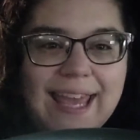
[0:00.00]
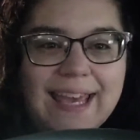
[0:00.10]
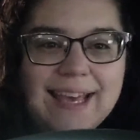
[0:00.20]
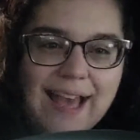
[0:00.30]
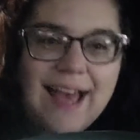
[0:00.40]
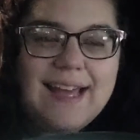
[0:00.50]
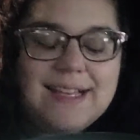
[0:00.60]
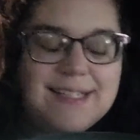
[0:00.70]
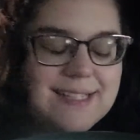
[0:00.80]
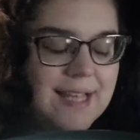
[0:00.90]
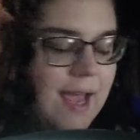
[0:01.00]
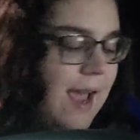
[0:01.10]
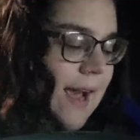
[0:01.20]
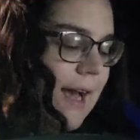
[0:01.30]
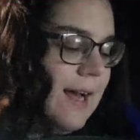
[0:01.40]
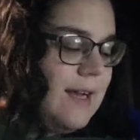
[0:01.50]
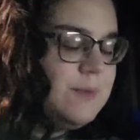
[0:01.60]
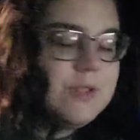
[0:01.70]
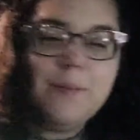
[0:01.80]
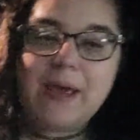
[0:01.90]
guys,
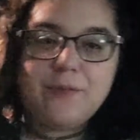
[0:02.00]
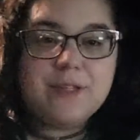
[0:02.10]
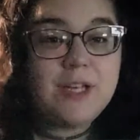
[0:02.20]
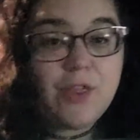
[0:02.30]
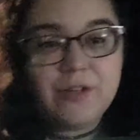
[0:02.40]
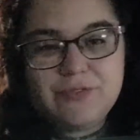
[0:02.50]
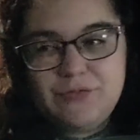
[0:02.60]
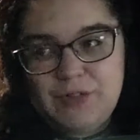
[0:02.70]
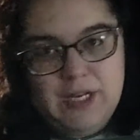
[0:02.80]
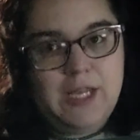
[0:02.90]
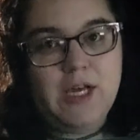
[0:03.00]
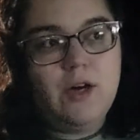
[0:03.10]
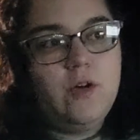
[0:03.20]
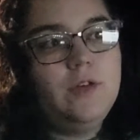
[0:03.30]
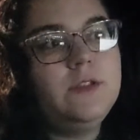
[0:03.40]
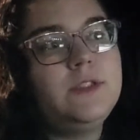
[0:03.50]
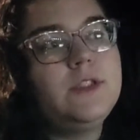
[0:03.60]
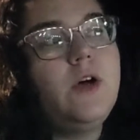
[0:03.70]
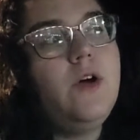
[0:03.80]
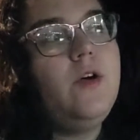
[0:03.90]
so I'm back with another video.
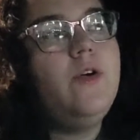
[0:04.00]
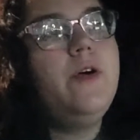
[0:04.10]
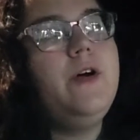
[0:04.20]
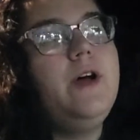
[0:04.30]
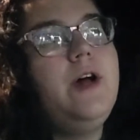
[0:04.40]
So